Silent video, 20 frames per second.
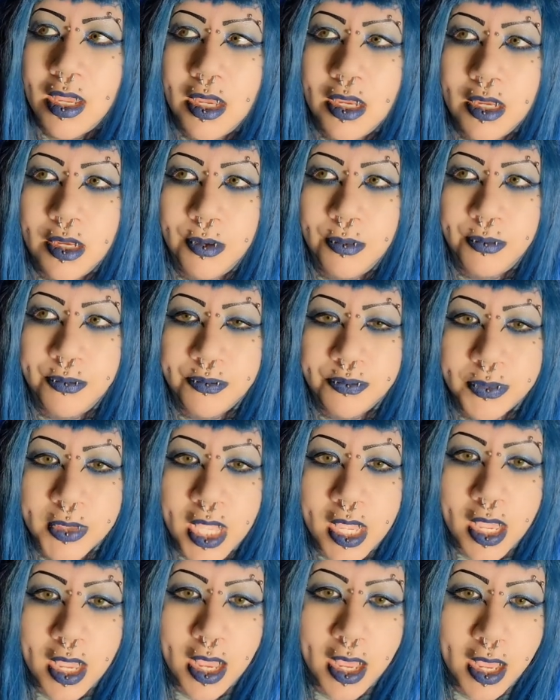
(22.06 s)
Oh. Um,
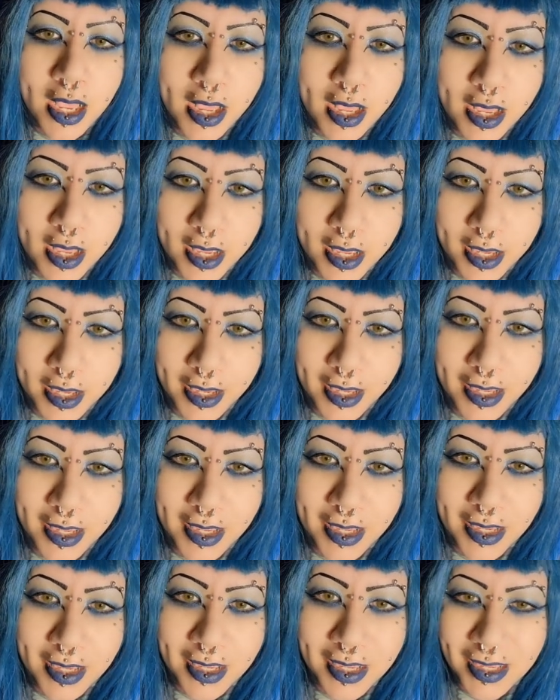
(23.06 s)

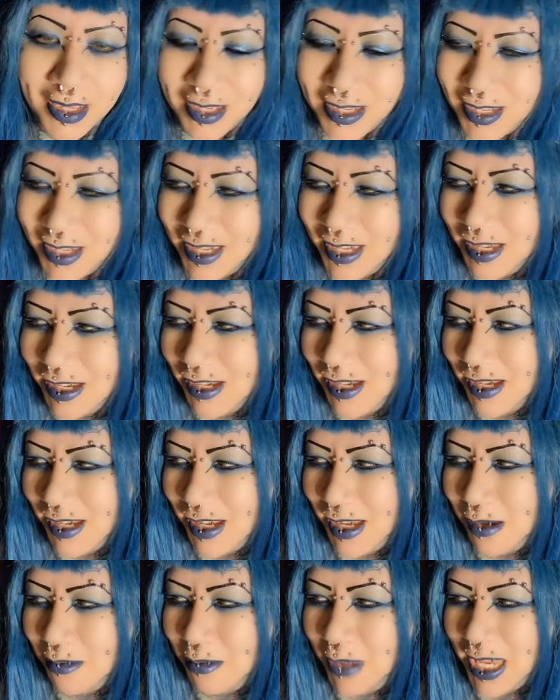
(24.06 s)
I
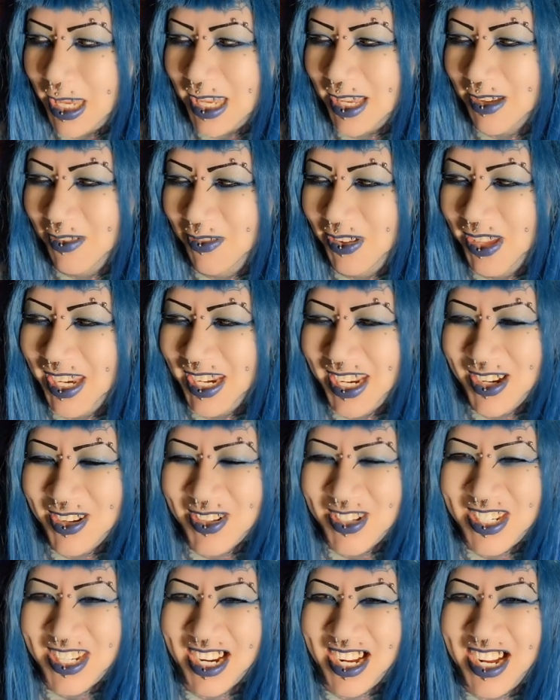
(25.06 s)
am making a
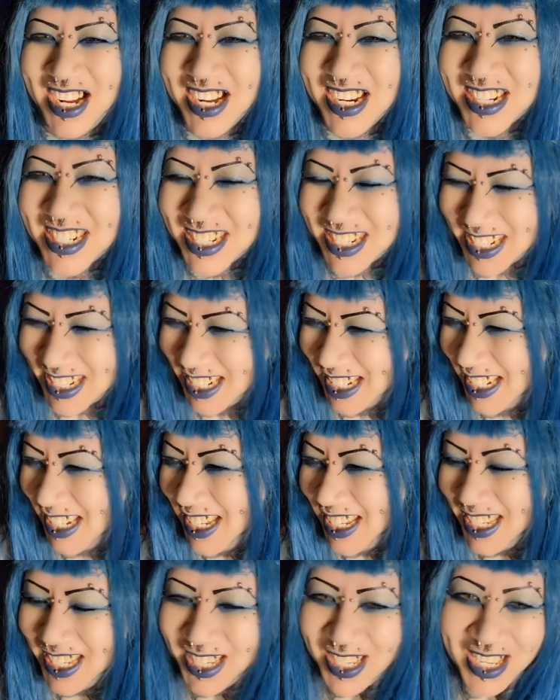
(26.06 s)
video, Josh.
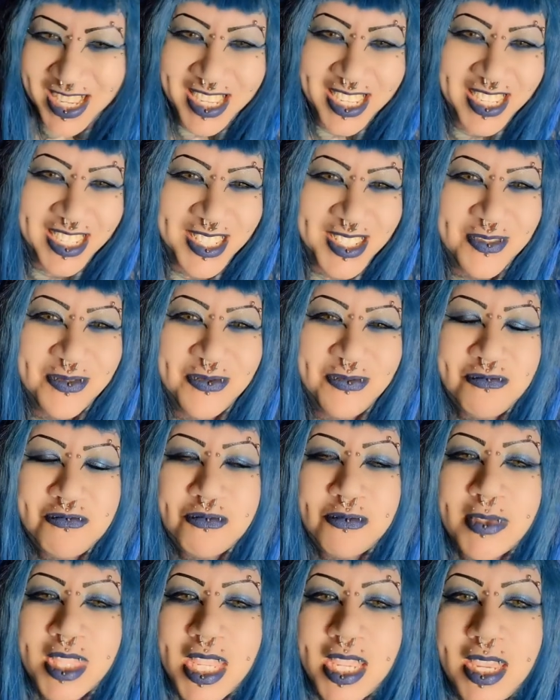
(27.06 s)
um,
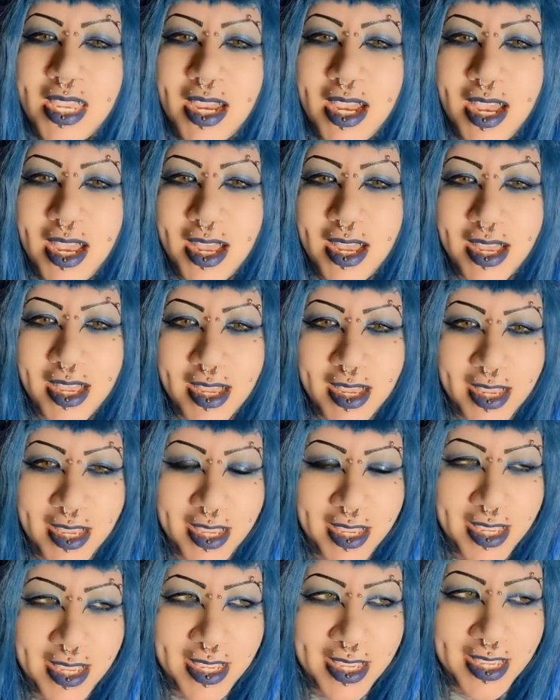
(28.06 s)

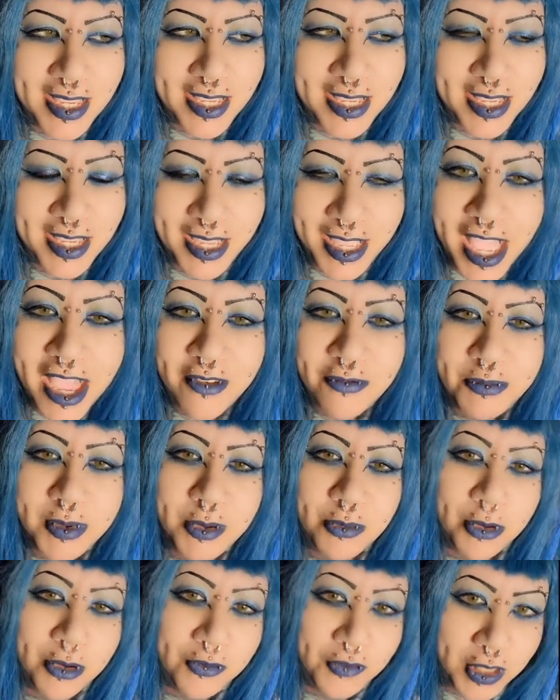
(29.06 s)
I have
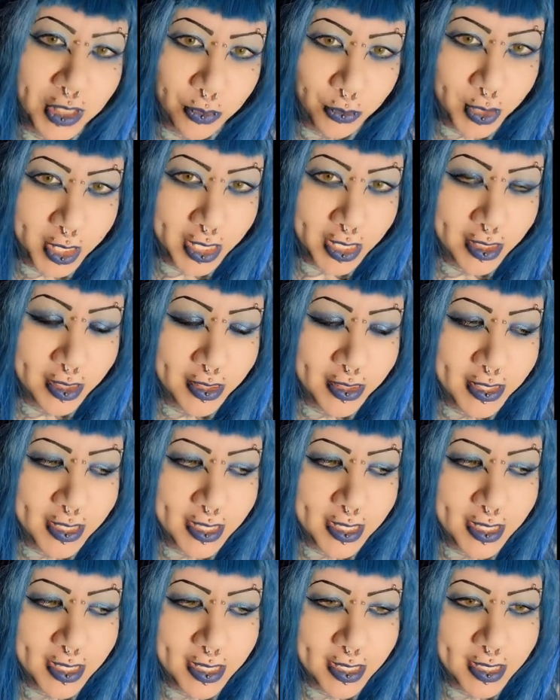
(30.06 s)
been reviewing
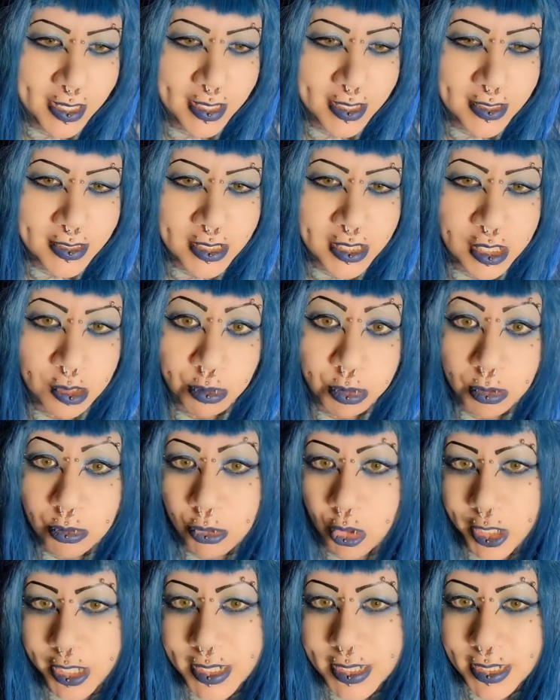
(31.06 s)
the Super
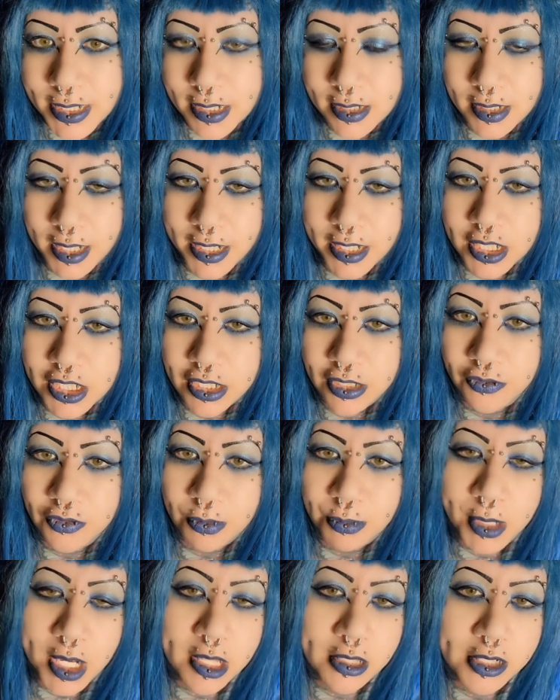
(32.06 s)
Moist collection
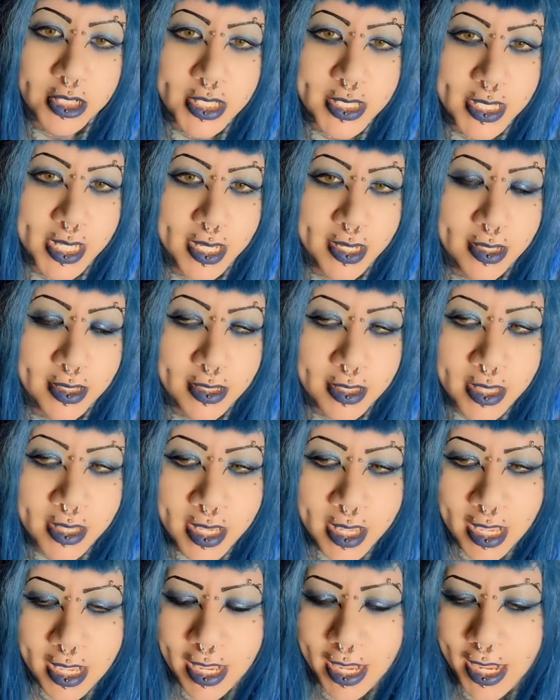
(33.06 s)
from Color CL
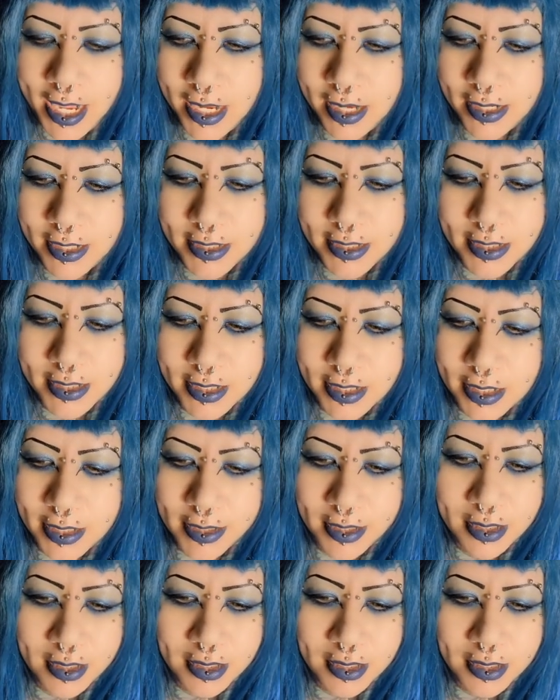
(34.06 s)
and